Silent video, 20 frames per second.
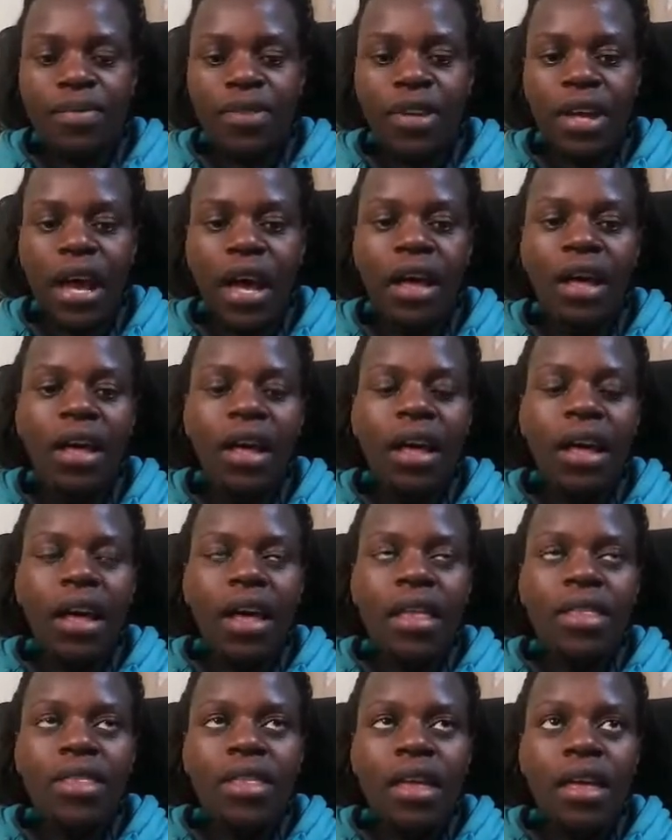Yeah,
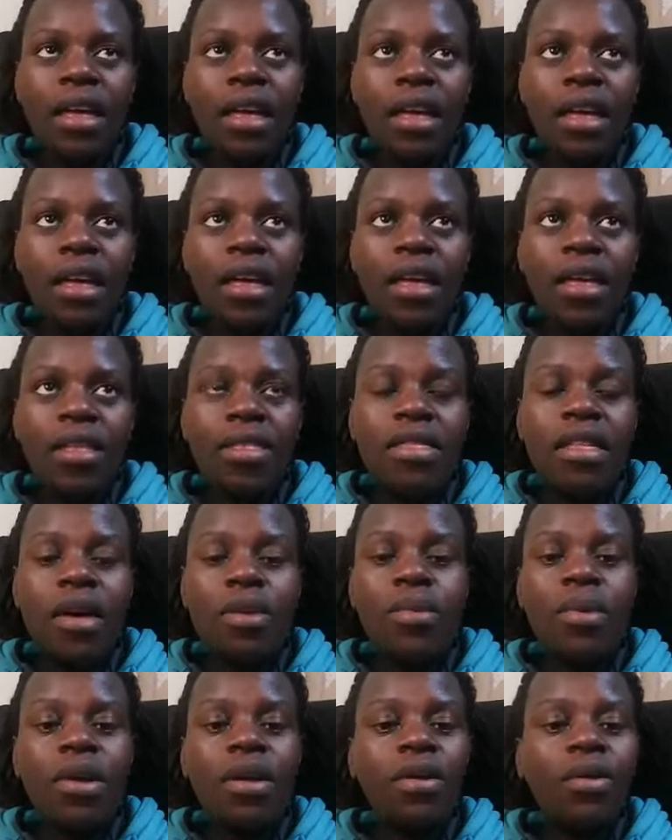they
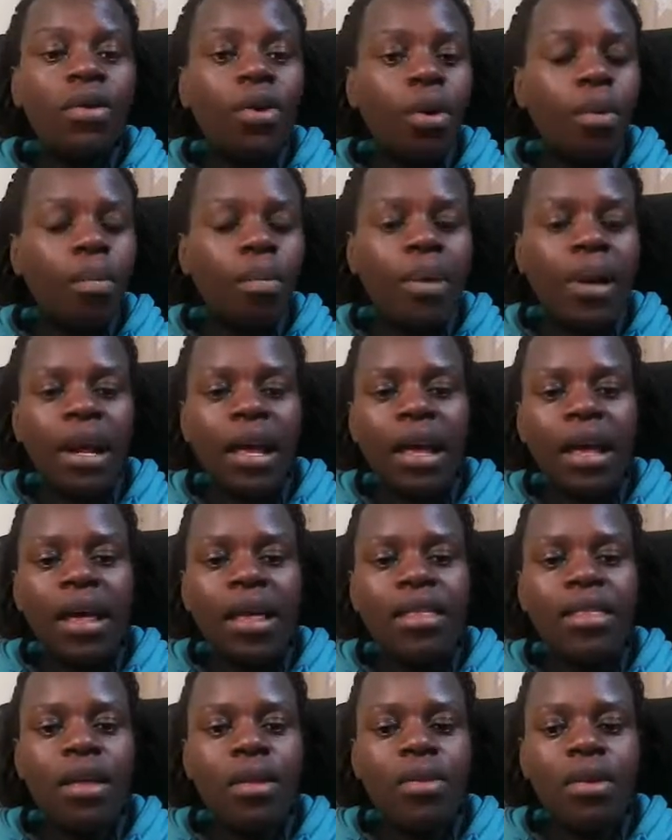will go
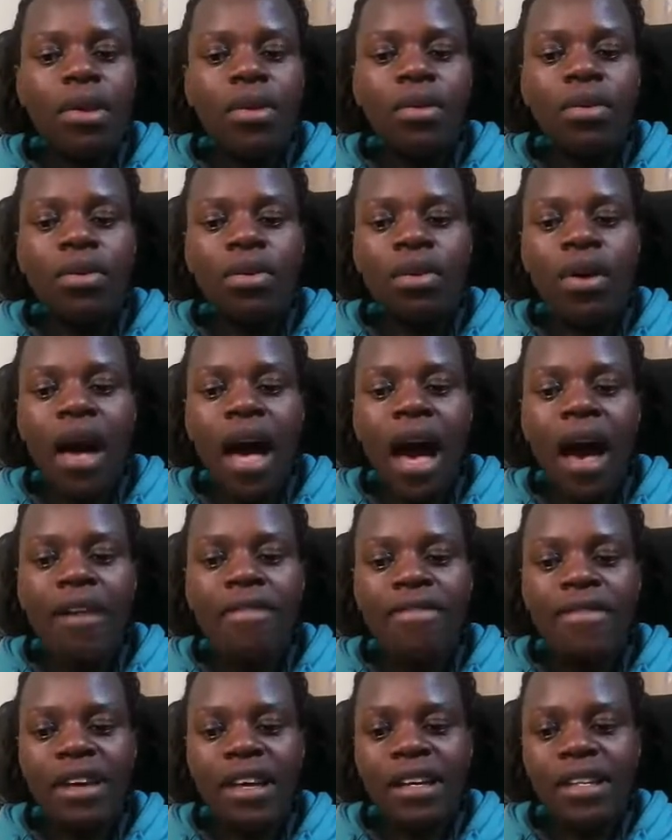play. They will go
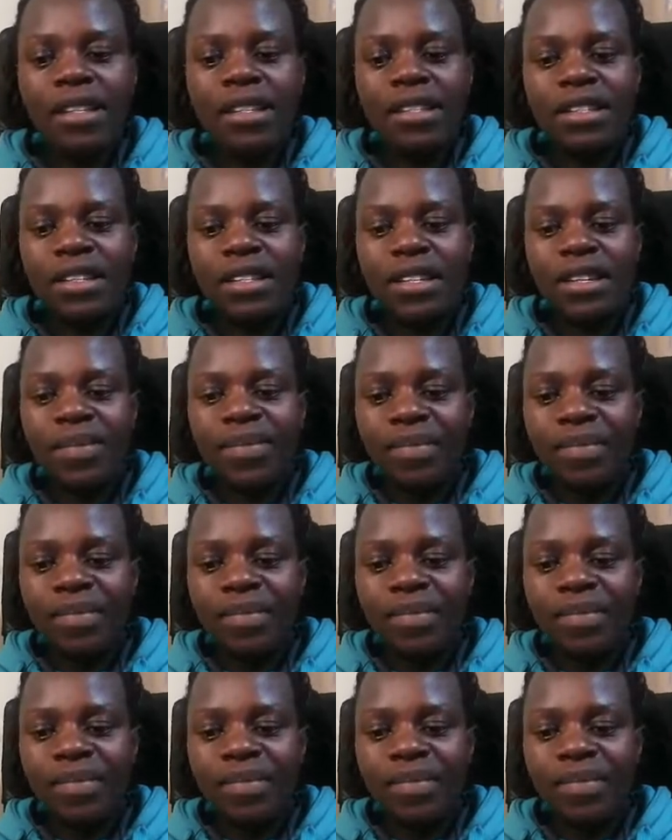harvest.